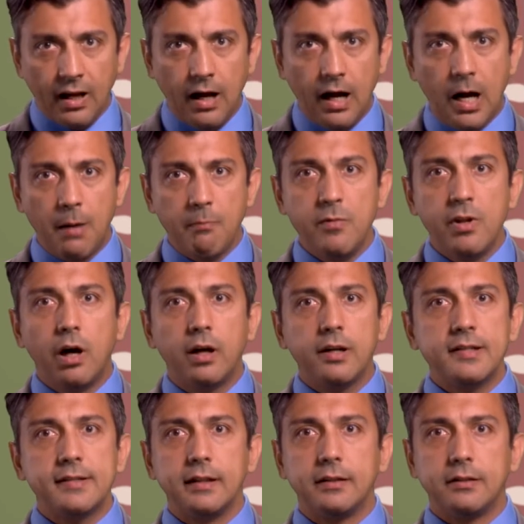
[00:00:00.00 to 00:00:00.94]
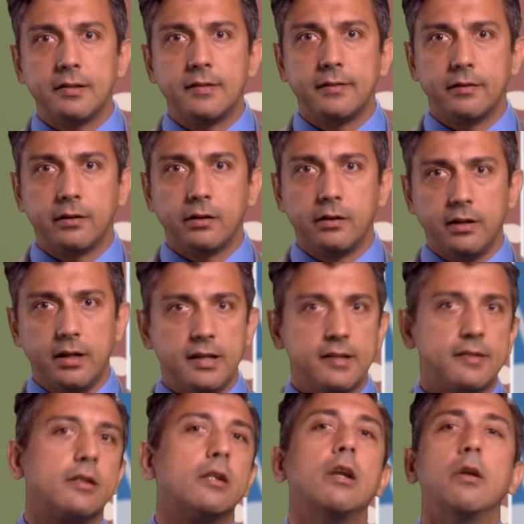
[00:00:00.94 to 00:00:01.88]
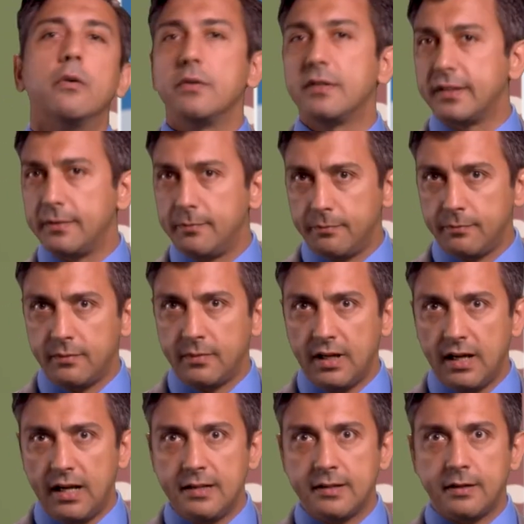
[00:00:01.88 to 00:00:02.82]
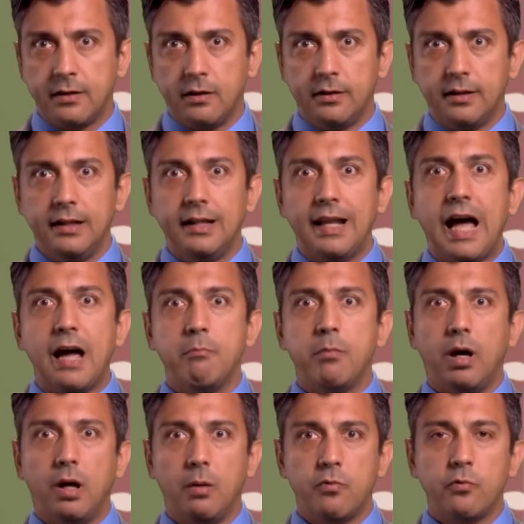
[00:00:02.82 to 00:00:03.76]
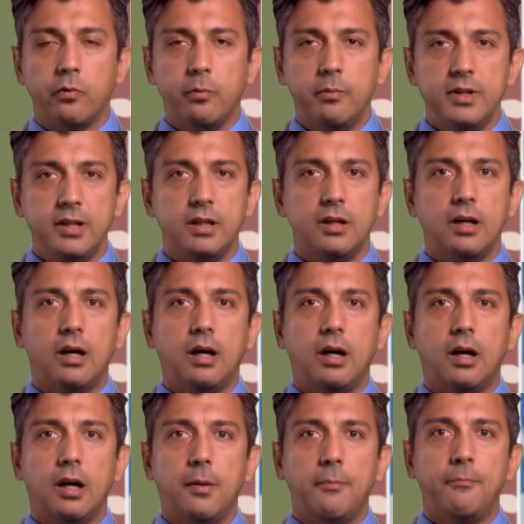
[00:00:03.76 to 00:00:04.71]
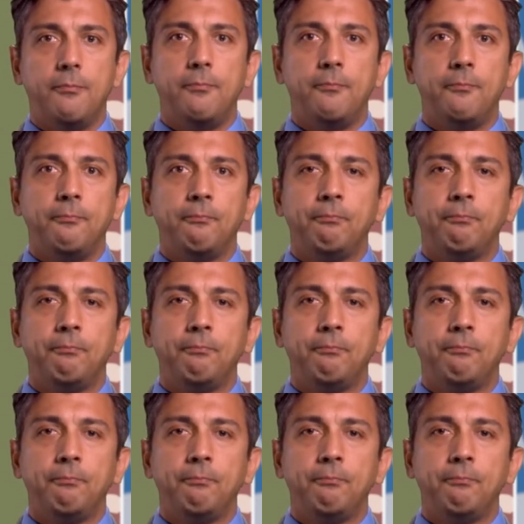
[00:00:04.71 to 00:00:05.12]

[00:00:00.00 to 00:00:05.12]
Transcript: Uh, notice that the circuit is closed, and so the light bulbs will be um,